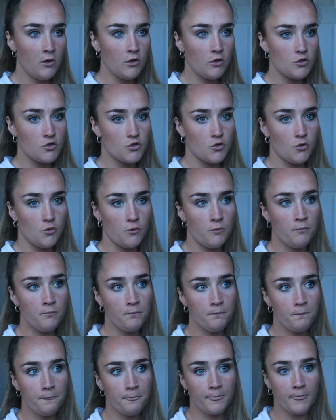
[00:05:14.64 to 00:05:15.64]
So
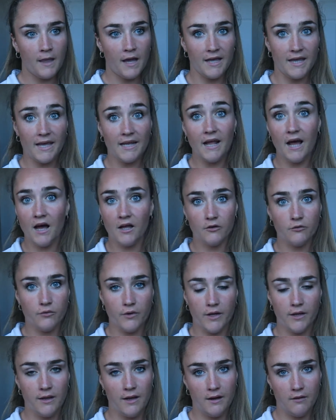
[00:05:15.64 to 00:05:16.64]
again, I had to
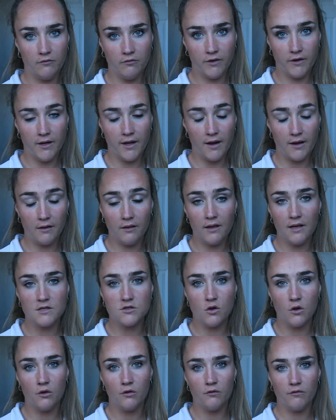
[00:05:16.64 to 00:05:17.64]
reanalyze
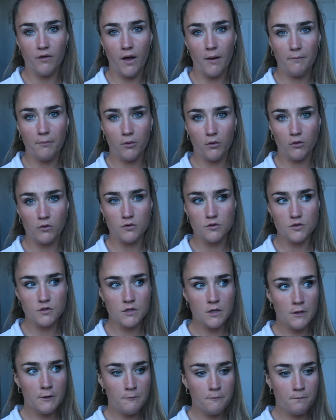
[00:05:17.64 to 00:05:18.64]
all of that, because
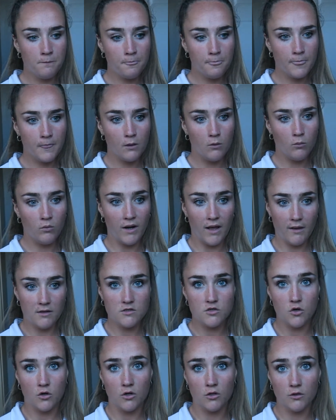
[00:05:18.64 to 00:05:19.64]
when I
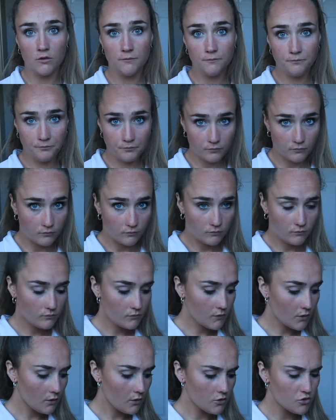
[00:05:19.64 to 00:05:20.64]
started
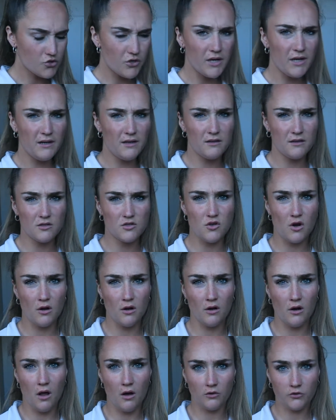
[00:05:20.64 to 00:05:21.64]
training at the start
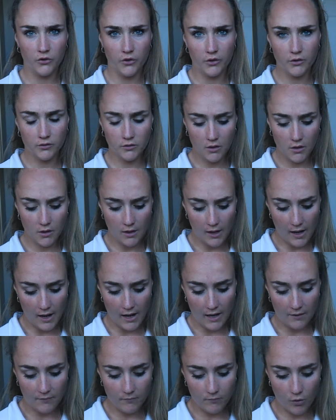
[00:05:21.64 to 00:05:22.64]
of lockdown,
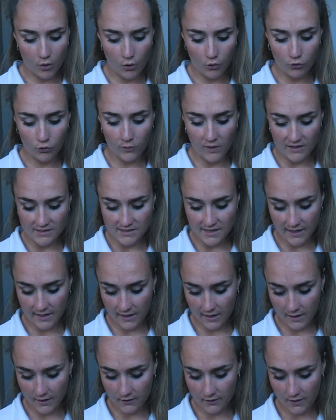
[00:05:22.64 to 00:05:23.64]
all the weights I
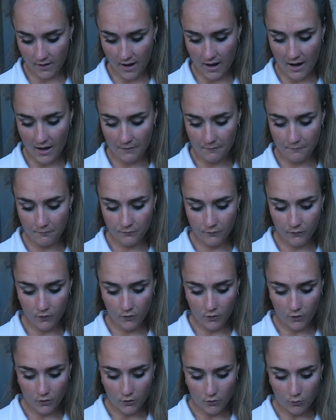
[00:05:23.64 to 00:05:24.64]
had
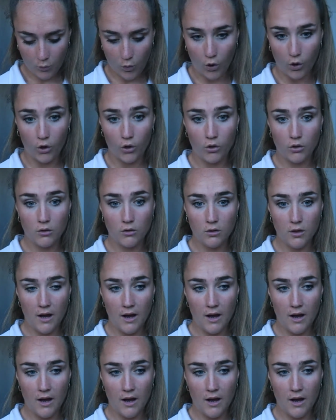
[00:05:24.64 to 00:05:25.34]
were